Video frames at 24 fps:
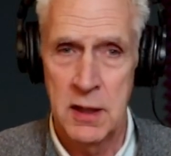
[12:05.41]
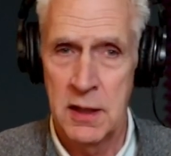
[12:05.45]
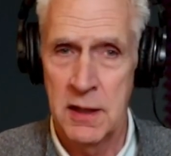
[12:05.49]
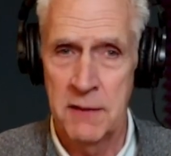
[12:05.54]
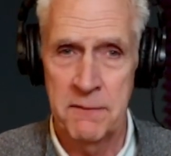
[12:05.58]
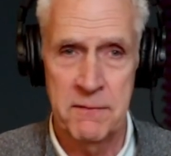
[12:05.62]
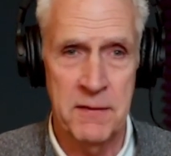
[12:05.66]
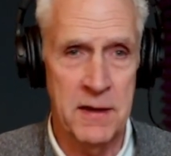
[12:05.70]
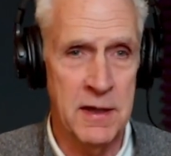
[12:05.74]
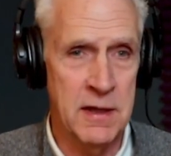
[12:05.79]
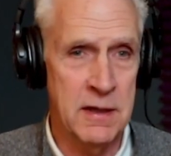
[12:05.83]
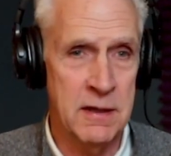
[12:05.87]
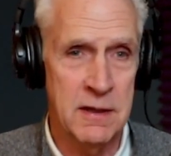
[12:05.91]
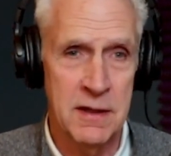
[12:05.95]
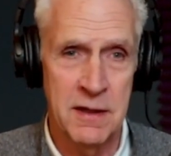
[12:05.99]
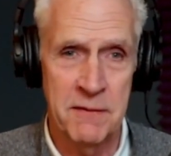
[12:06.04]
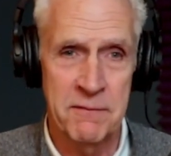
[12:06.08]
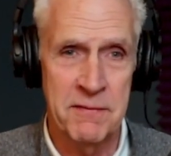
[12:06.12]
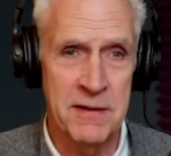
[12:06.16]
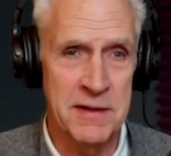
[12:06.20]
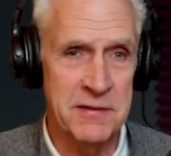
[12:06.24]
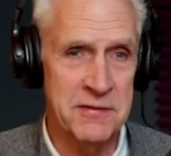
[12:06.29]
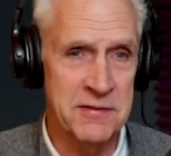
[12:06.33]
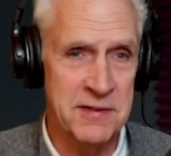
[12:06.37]
If
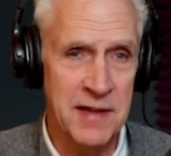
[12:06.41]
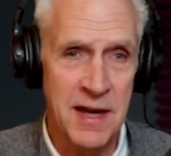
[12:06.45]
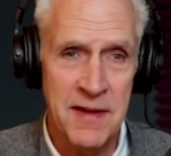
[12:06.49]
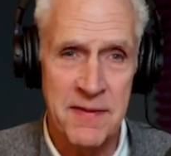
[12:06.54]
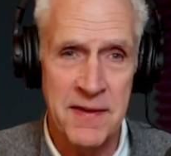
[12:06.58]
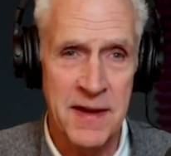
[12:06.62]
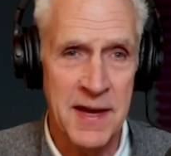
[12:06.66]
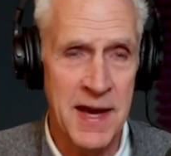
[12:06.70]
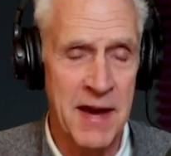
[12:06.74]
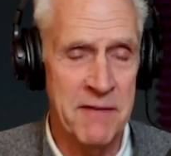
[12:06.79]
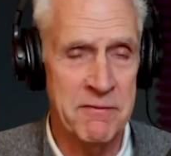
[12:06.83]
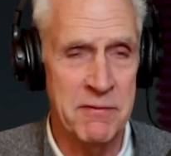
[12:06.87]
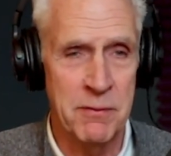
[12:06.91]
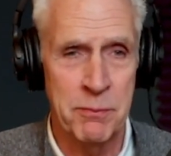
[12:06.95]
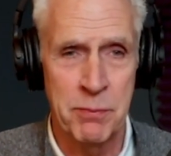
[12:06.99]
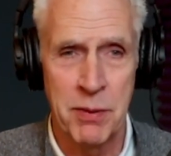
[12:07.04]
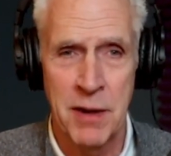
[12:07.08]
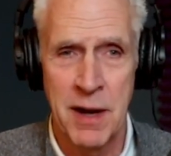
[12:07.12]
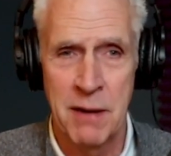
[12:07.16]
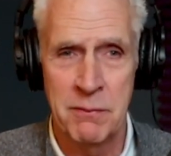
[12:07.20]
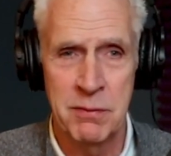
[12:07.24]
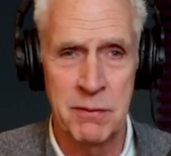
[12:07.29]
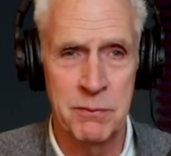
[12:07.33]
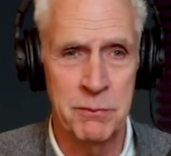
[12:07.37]
they say they have the
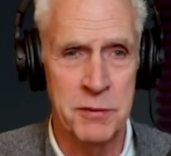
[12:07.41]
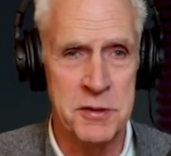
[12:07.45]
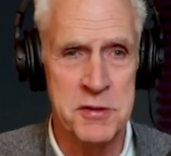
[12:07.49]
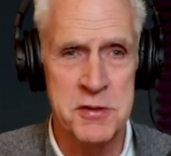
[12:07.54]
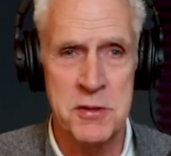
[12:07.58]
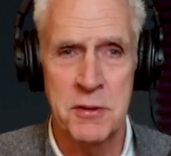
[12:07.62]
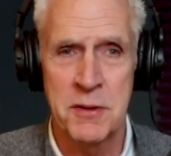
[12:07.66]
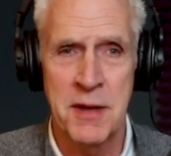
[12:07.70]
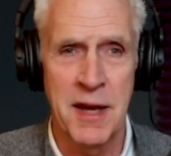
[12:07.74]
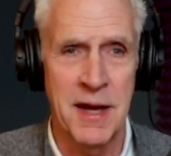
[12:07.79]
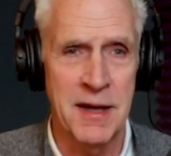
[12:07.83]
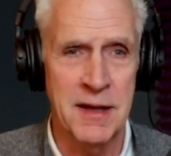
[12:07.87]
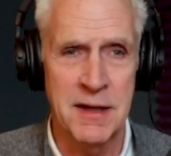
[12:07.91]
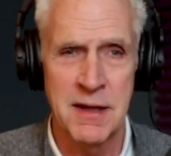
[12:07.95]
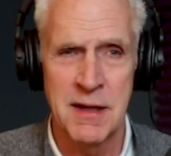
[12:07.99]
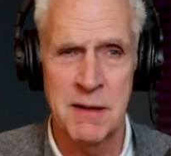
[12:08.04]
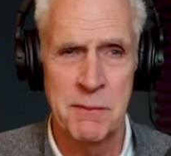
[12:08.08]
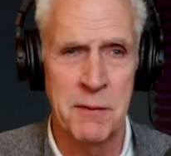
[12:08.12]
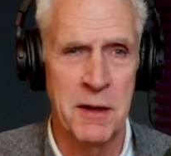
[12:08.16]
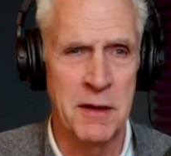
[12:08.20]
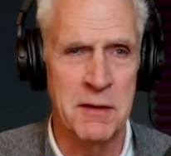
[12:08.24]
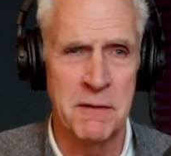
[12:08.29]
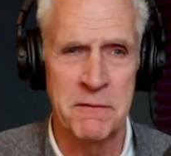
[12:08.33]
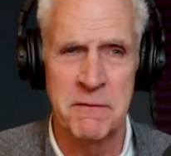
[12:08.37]
problem, but you can't get
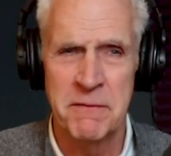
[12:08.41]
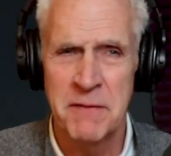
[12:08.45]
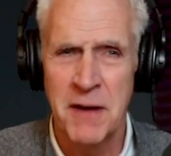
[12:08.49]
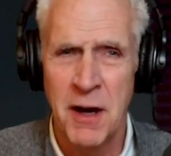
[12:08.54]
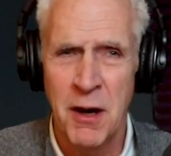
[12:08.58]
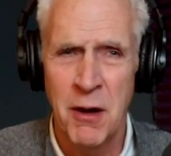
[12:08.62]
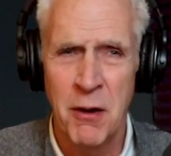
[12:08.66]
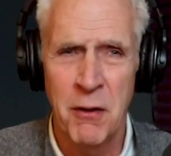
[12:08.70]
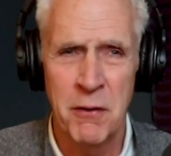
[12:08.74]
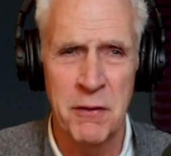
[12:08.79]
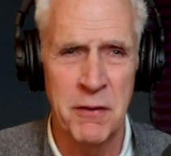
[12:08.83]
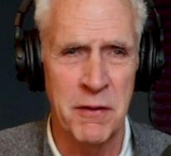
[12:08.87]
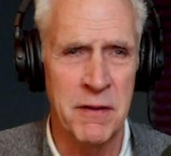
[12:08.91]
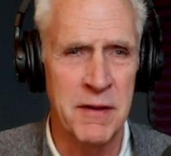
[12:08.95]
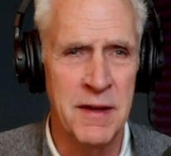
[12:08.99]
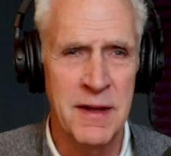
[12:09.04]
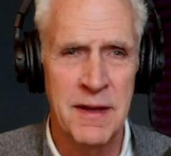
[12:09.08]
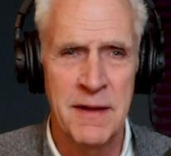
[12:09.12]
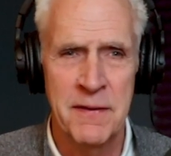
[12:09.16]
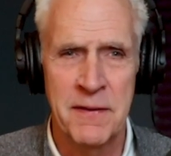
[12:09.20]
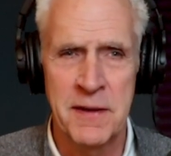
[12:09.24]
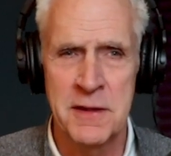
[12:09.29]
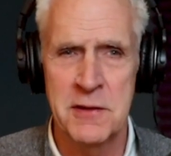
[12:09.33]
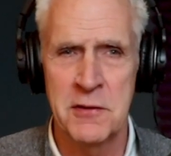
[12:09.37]
them on the phone, or
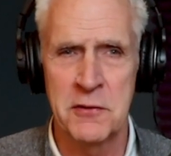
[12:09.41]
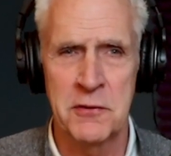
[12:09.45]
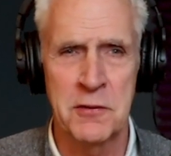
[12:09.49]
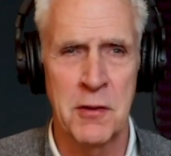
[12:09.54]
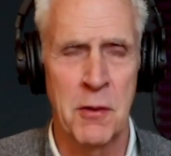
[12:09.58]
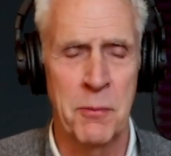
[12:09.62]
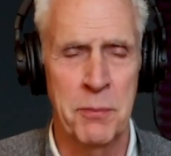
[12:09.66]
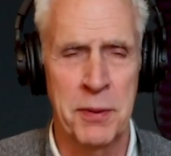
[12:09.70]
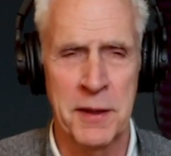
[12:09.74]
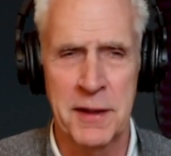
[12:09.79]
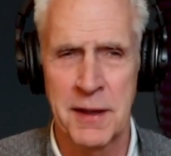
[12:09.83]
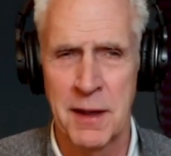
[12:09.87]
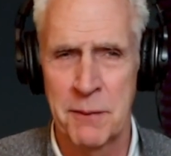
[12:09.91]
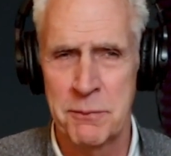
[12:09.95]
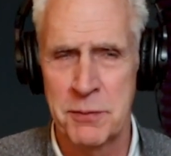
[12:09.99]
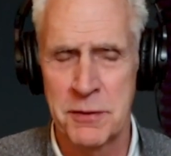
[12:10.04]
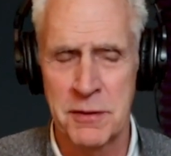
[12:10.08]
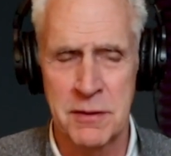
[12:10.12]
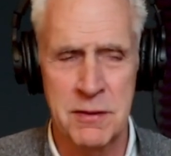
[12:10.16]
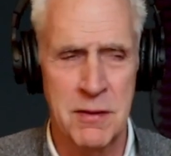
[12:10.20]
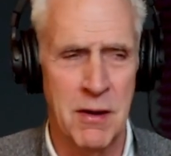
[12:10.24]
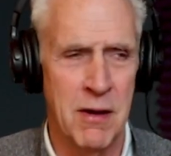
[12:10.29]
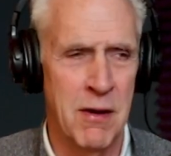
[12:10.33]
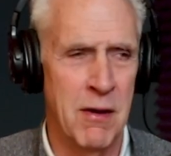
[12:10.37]
they just don't pick up
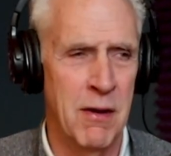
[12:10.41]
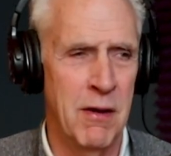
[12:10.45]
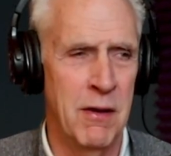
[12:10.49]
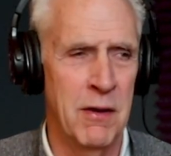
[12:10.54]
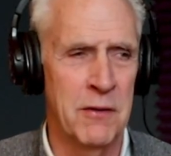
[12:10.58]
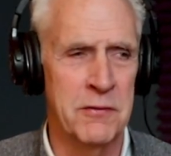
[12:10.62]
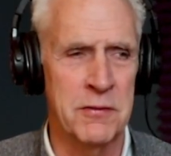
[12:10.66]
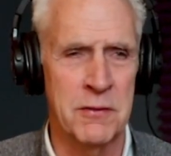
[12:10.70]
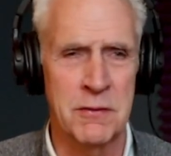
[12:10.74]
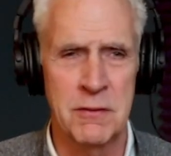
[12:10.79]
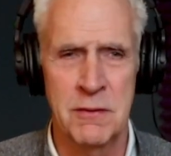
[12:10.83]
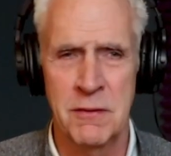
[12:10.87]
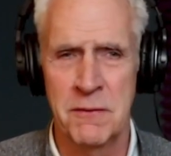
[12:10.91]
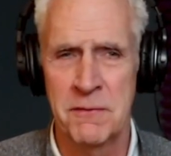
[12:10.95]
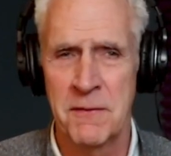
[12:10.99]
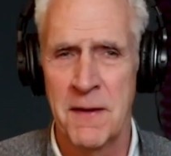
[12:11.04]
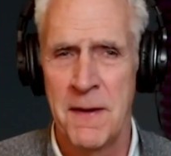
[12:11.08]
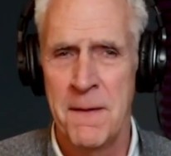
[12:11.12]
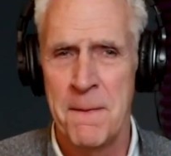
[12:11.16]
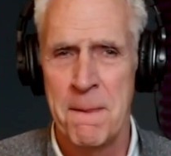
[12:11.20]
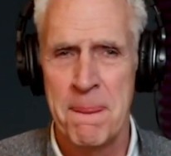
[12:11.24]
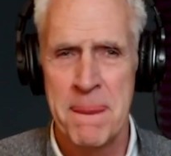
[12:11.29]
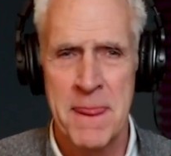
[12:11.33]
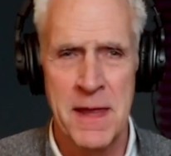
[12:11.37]
your calls, or you've
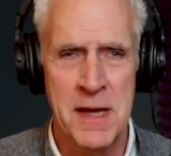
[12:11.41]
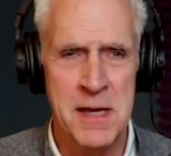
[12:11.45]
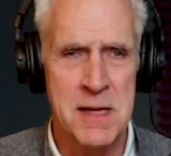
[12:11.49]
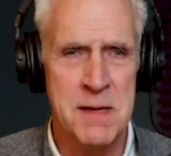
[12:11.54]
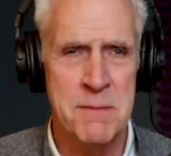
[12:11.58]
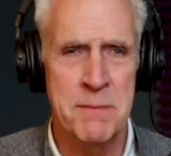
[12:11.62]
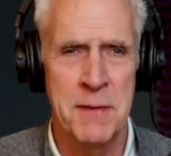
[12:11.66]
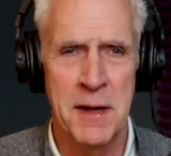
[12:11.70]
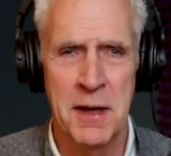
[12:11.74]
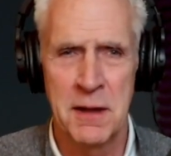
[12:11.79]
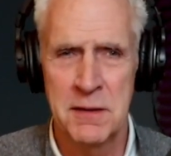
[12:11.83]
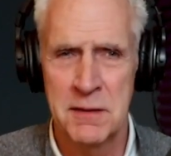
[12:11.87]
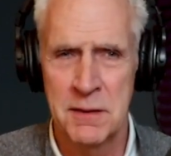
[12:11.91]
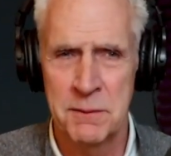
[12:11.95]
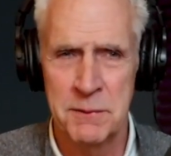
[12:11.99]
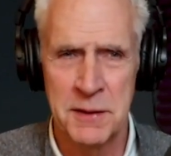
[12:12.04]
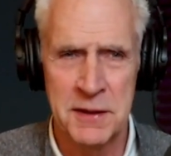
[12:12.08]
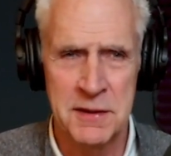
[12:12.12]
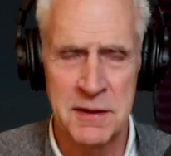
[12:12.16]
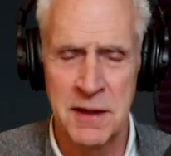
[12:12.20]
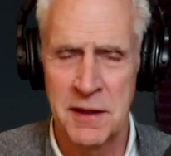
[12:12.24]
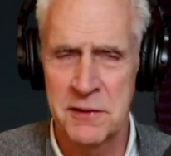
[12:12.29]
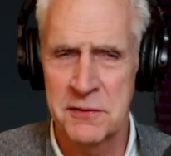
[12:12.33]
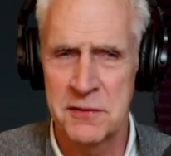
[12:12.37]
emailed them
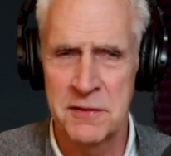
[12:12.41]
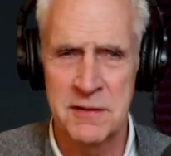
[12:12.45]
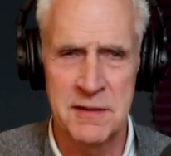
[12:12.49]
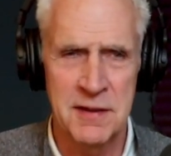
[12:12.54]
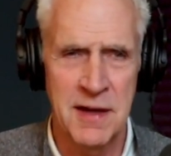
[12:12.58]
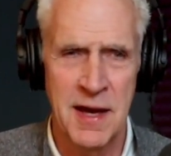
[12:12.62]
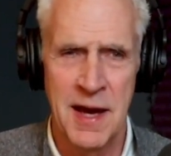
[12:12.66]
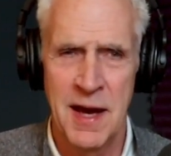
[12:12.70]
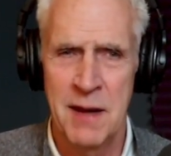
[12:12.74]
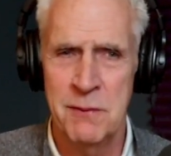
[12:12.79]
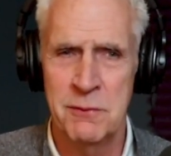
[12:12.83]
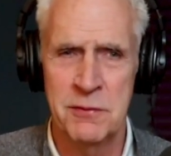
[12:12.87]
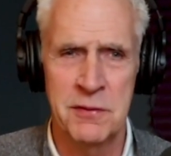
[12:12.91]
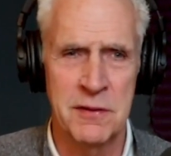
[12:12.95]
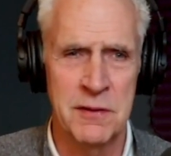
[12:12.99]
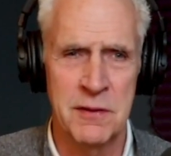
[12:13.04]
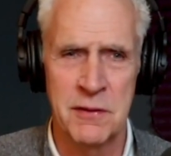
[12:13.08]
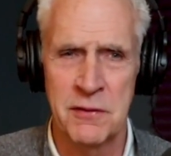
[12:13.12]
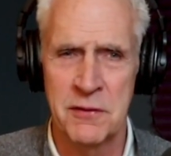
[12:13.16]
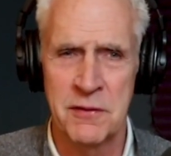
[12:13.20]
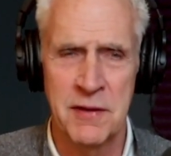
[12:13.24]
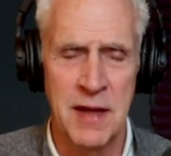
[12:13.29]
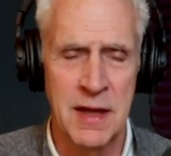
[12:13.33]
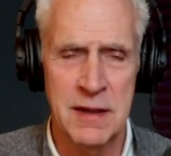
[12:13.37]
a dozen times and
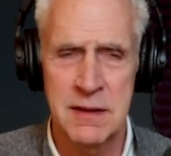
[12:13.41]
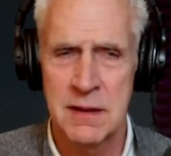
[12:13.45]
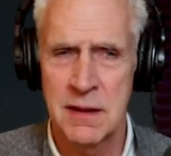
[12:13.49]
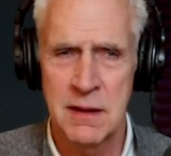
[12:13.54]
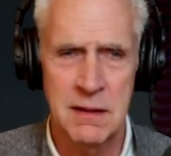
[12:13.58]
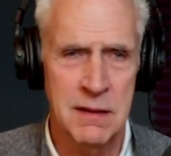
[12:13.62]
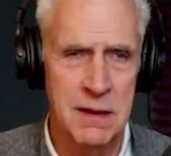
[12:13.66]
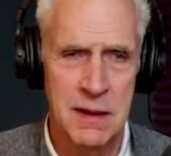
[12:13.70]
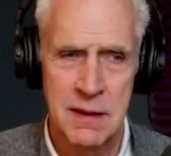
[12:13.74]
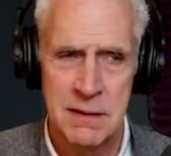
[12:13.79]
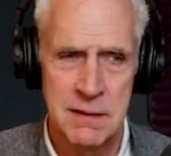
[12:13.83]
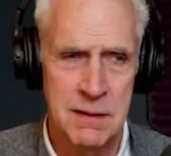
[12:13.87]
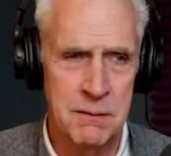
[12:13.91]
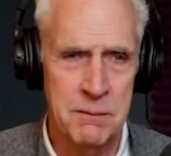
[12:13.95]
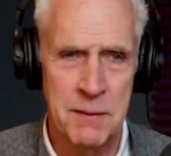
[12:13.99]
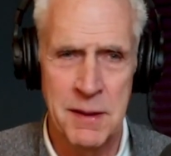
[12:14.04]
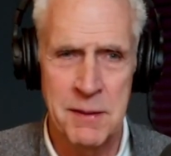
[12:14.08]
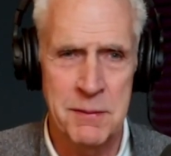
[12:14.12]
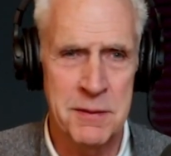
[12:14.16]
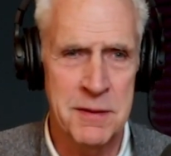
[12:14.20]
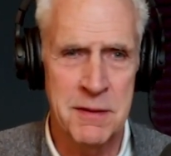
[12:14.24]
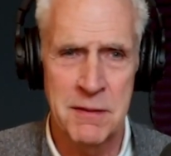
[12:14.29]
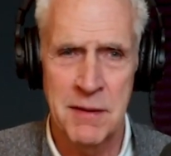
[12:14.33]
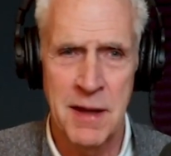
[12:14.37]
there's nothing, then
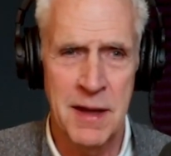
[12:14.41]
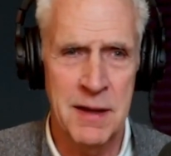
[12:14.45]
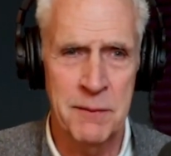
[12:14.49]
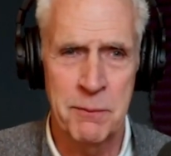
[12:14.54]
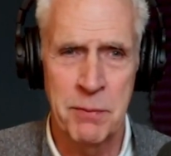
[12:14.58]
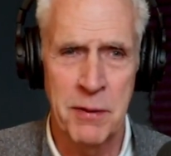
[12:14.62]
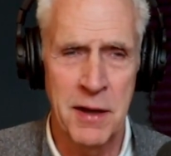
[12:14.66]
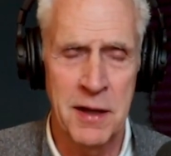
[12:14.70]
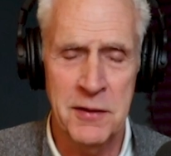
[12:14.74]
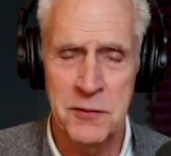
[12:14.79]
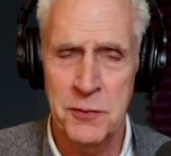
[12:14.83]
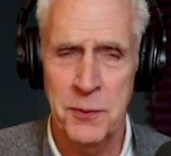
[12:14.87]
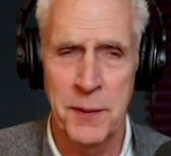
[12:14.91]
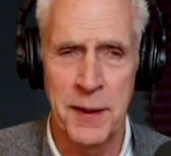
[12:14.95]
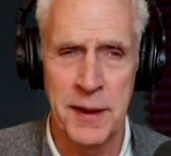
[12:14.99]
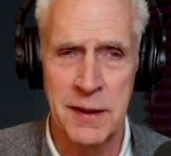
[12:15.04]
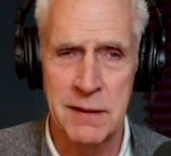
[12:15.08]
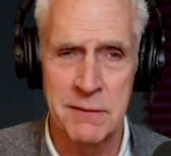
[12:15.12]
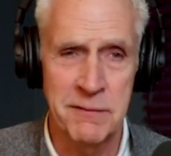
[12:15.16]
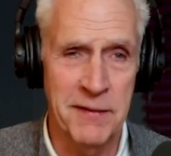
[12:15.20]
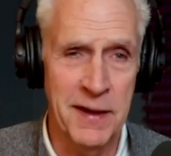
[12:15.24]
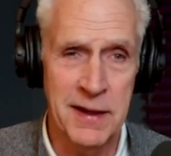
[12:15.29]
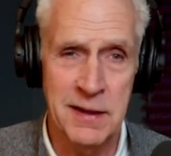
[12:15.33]
maybe they're not a prospect.